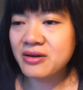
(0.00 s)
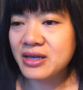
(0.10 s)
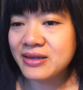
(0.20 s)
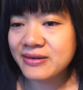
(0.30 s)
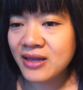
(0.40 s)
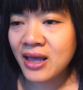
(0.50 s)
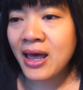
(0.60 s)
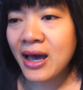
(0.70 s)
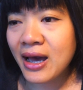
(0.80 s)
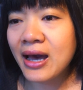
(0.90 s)
And
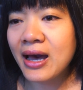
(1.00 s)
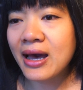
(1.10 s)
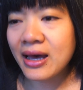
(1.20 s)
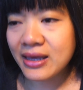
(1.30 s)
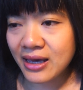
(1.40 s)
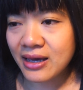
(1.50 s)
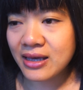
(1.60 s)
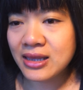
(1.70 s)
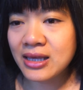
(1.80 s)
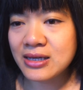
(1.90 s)
yeah,
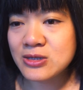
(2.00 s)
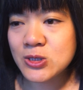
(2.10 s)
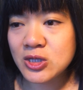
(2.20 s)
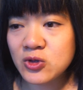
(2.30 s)
I think I just need